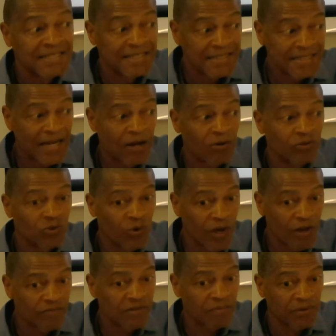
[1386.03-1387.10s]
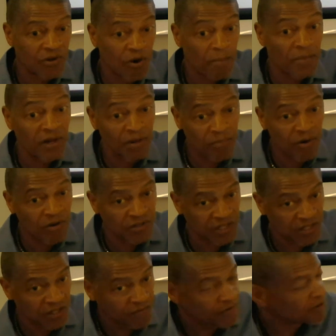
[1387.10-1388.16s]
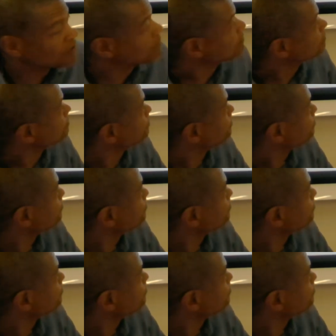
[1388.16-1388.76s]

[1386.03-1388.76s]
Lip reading: now you have something called menopause that can develop.